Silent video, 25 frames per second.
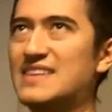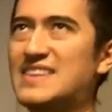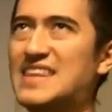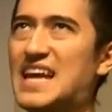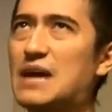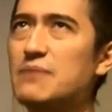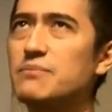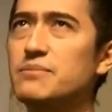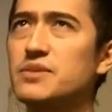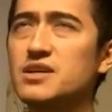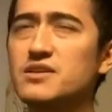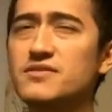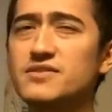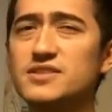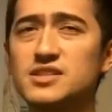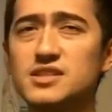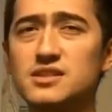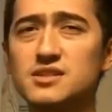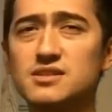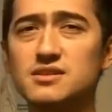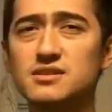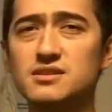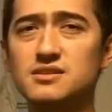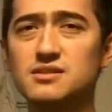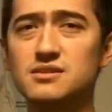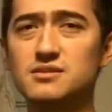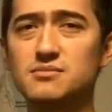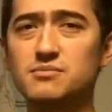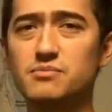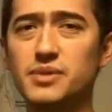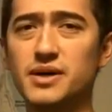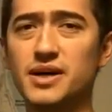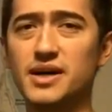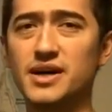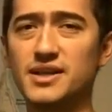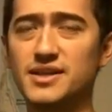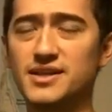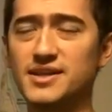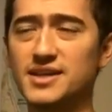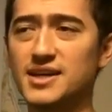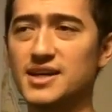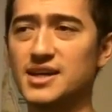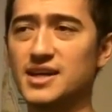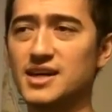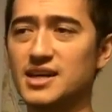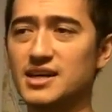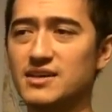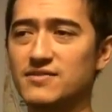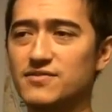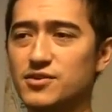not that big of a deal, but
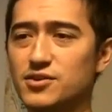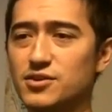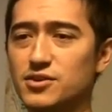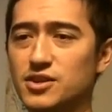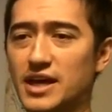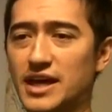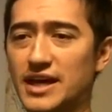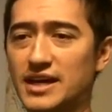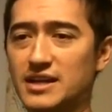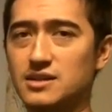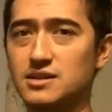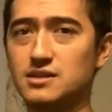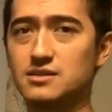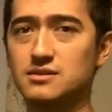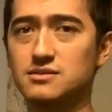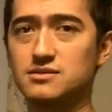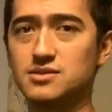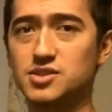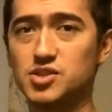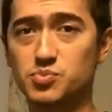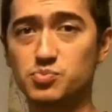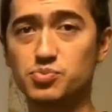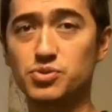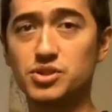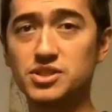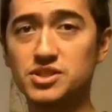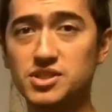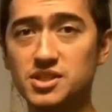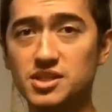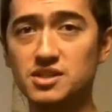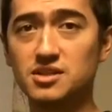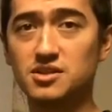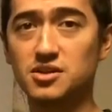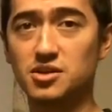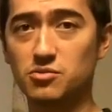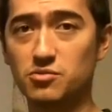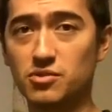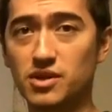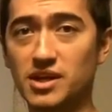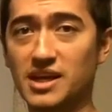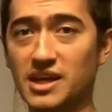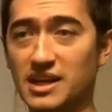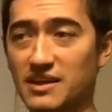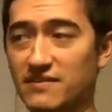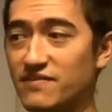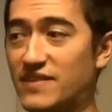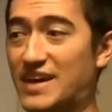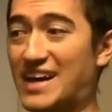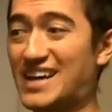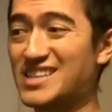if you're like sprinting or
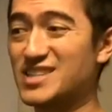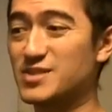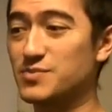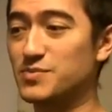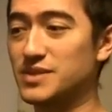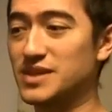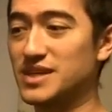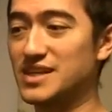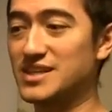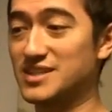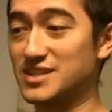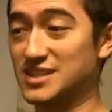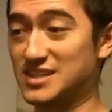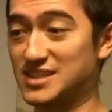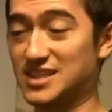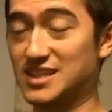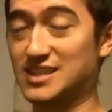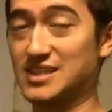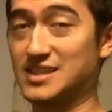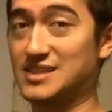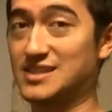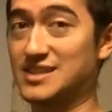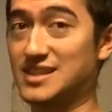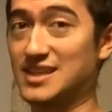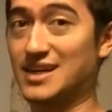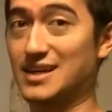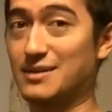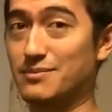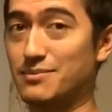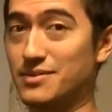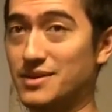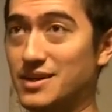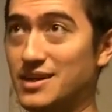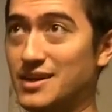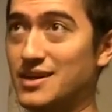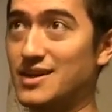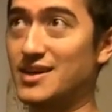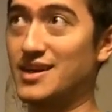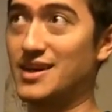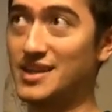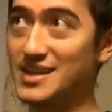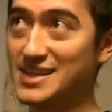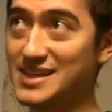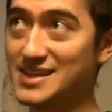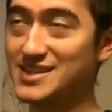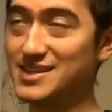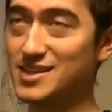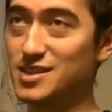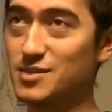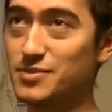running at a fast speed, it's gonna suddenly stop.
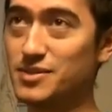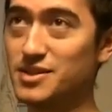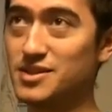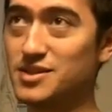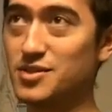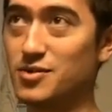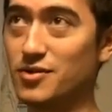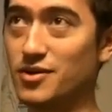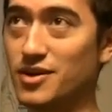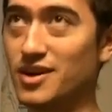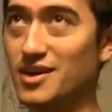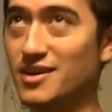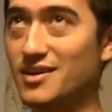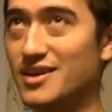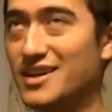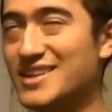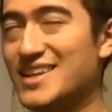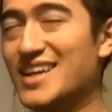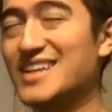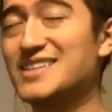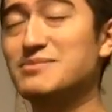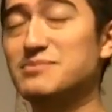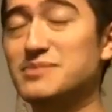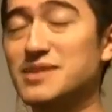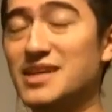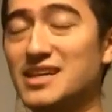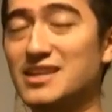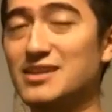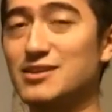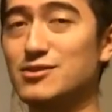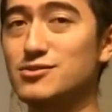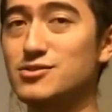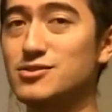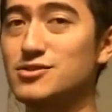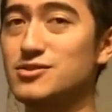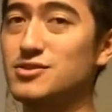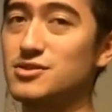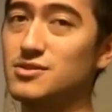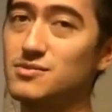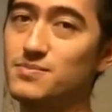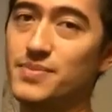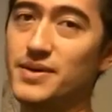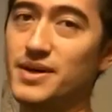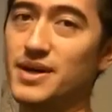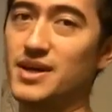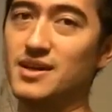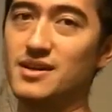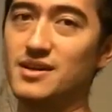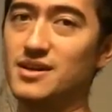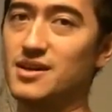It is a little bit annoying. It takes some getting used
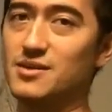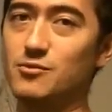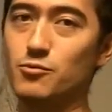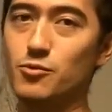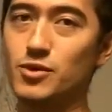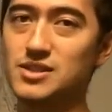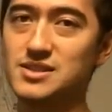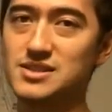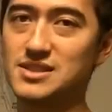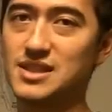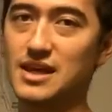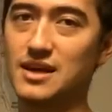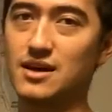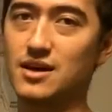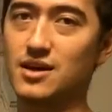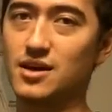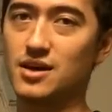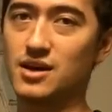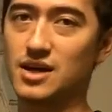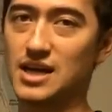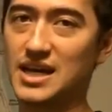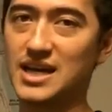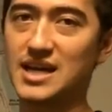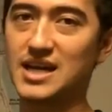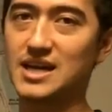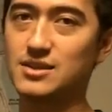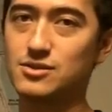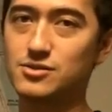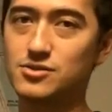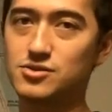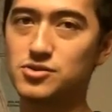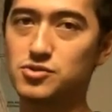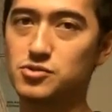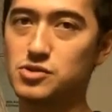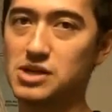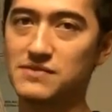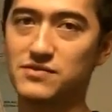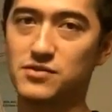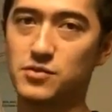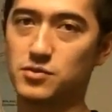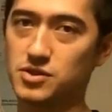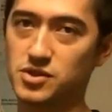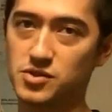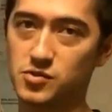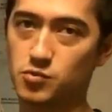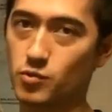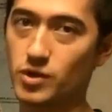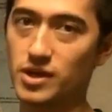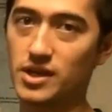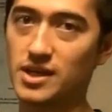to, but it wasn't that hard. I got used to it
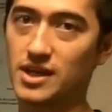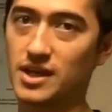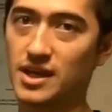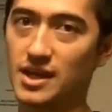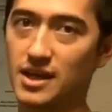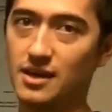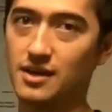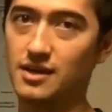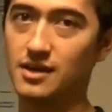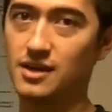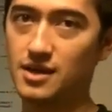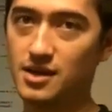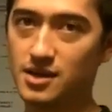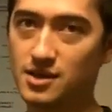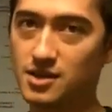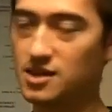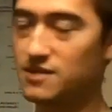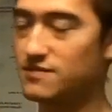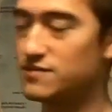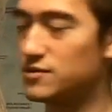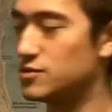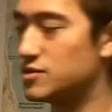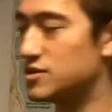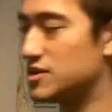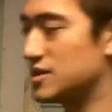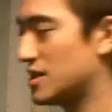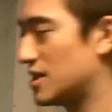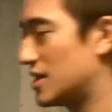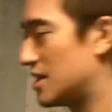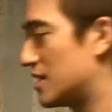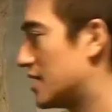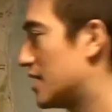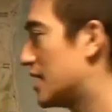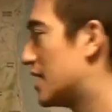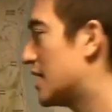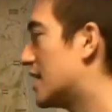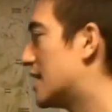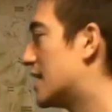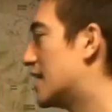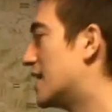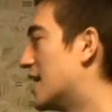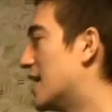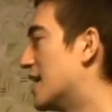after just one day of using it.